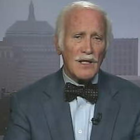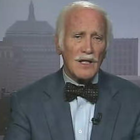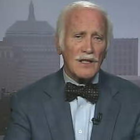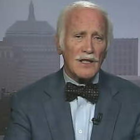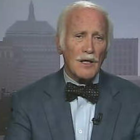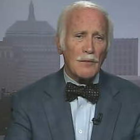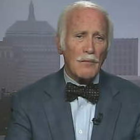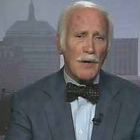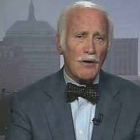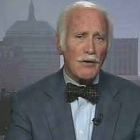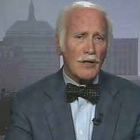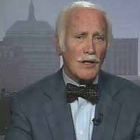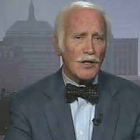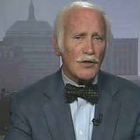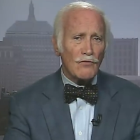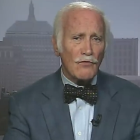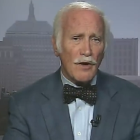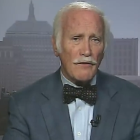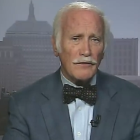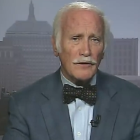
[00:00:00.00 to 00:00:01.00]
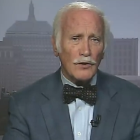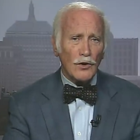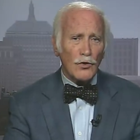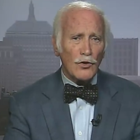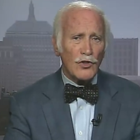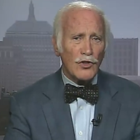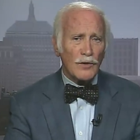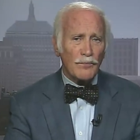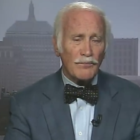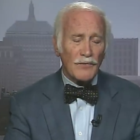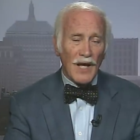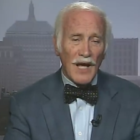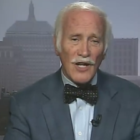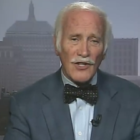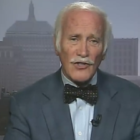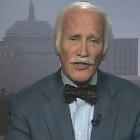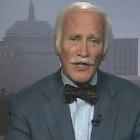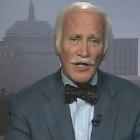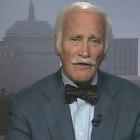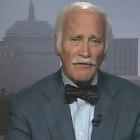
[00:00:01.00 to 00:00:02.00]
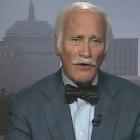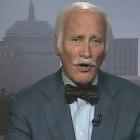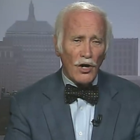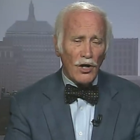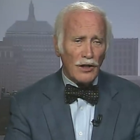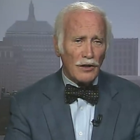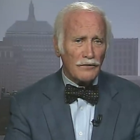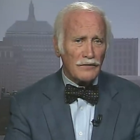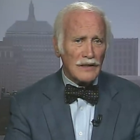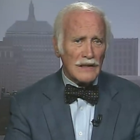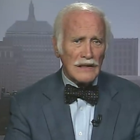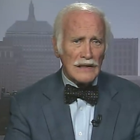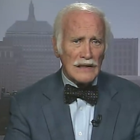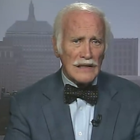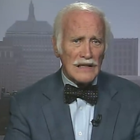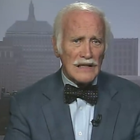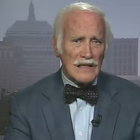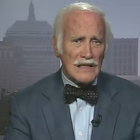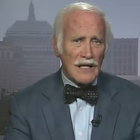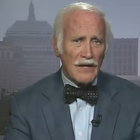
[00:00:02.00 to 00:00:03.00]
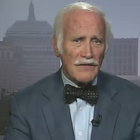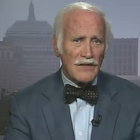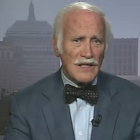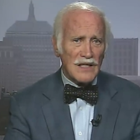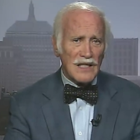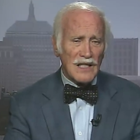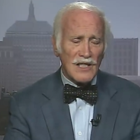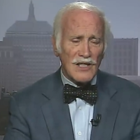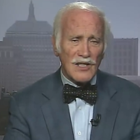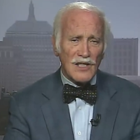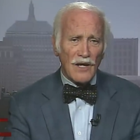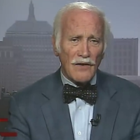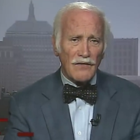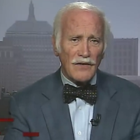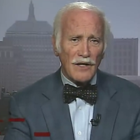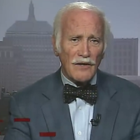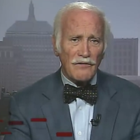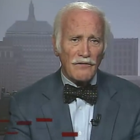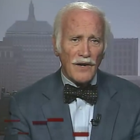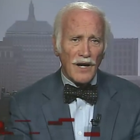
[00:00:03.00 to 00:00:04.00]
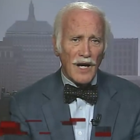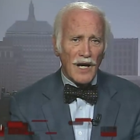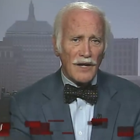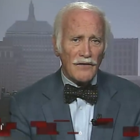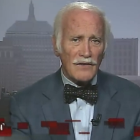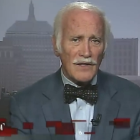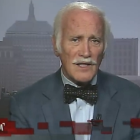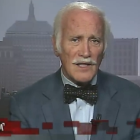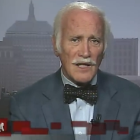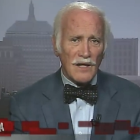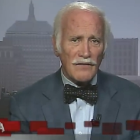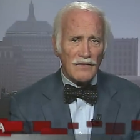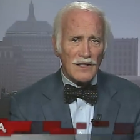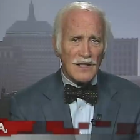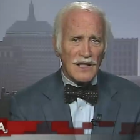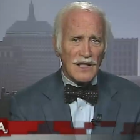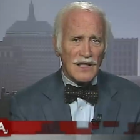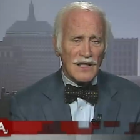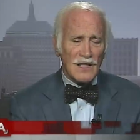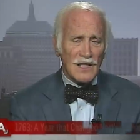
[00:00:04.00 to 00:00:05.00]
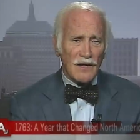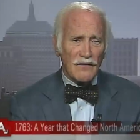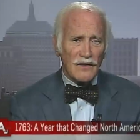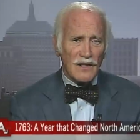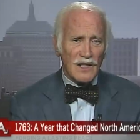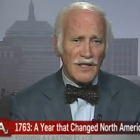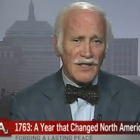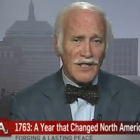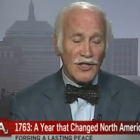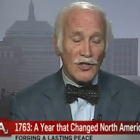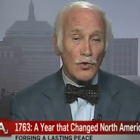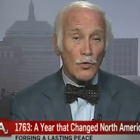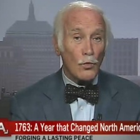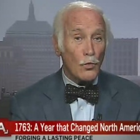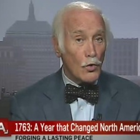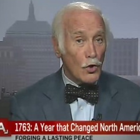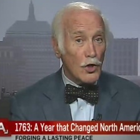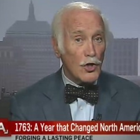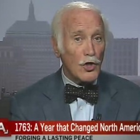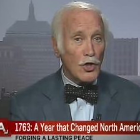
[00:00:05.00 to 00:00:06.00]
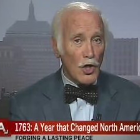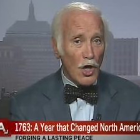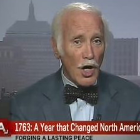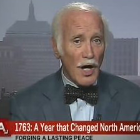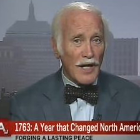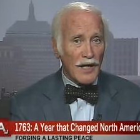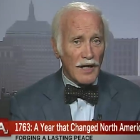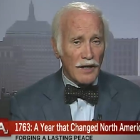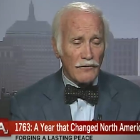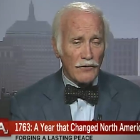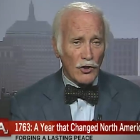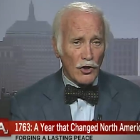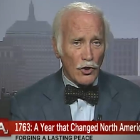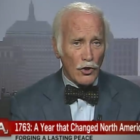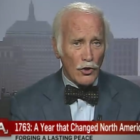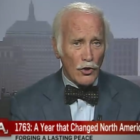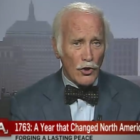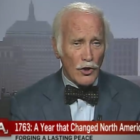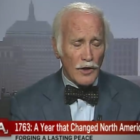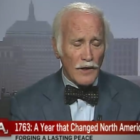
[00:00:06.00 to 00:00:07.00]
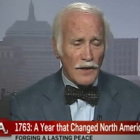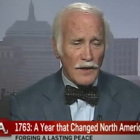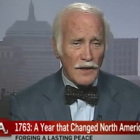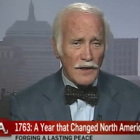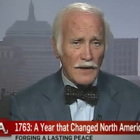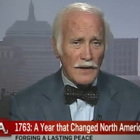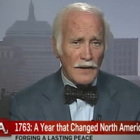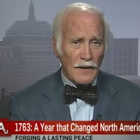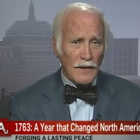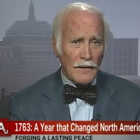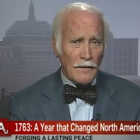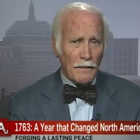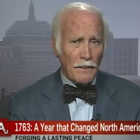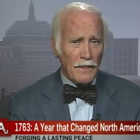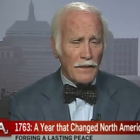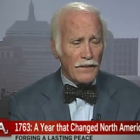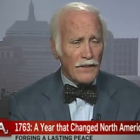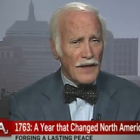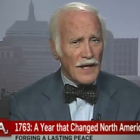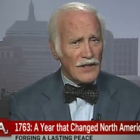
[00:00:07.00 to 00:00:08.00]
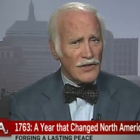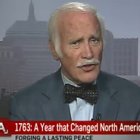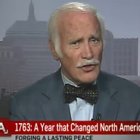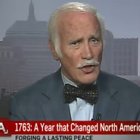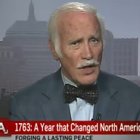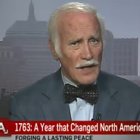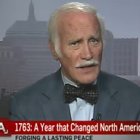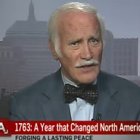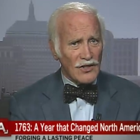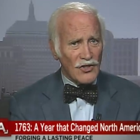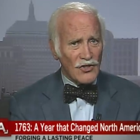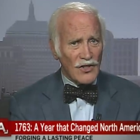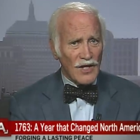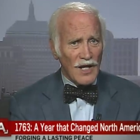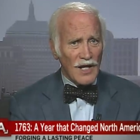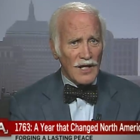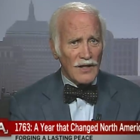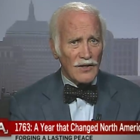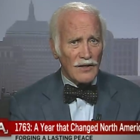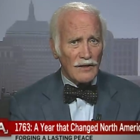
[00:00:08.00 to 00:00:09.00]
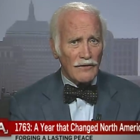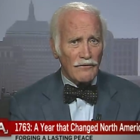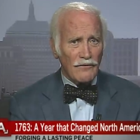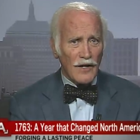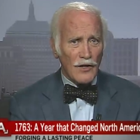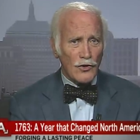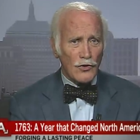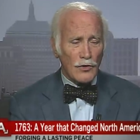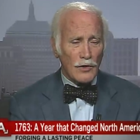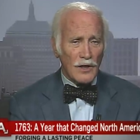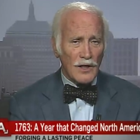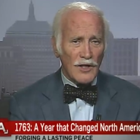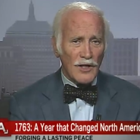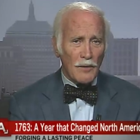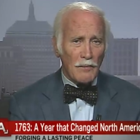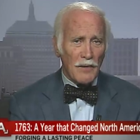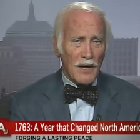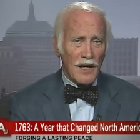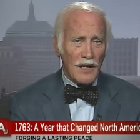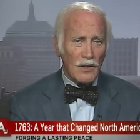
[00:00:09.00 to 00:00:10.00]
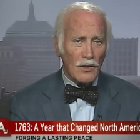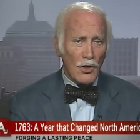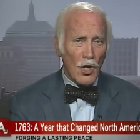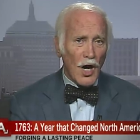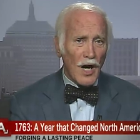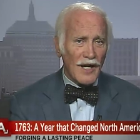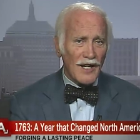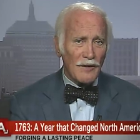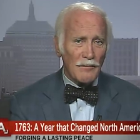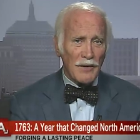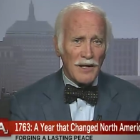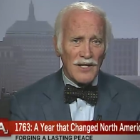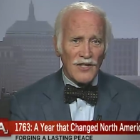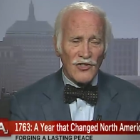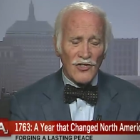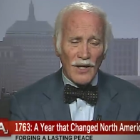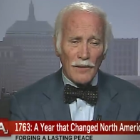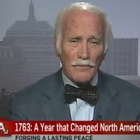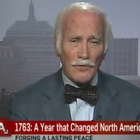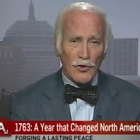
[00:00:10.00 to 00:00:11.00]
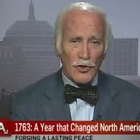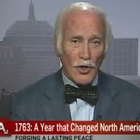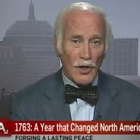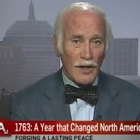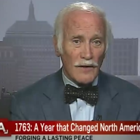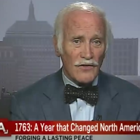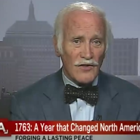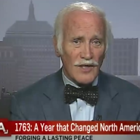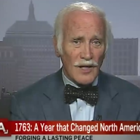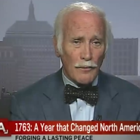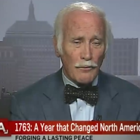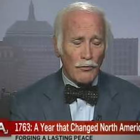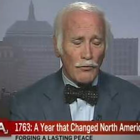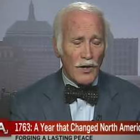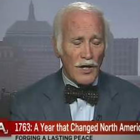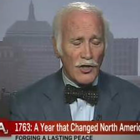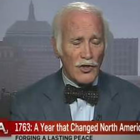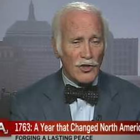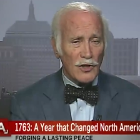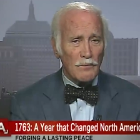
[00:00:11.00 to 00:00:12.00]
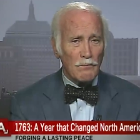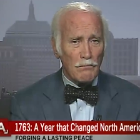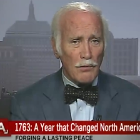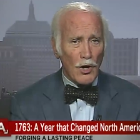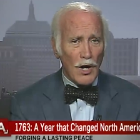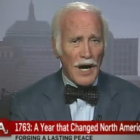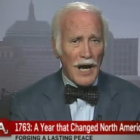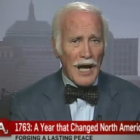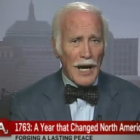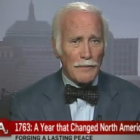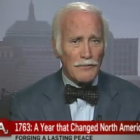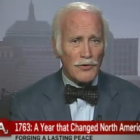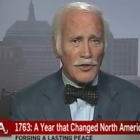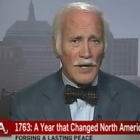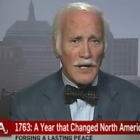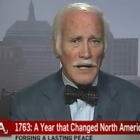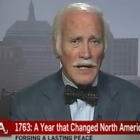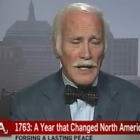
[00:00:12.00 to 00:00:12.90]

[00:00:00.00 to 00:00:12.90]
that the American Revolution, as it evolved in seventeen seventy-five and seventeen seventy-six, would not have occurred. That's not to say that eventually there might not have been some sort of separation, perhaps,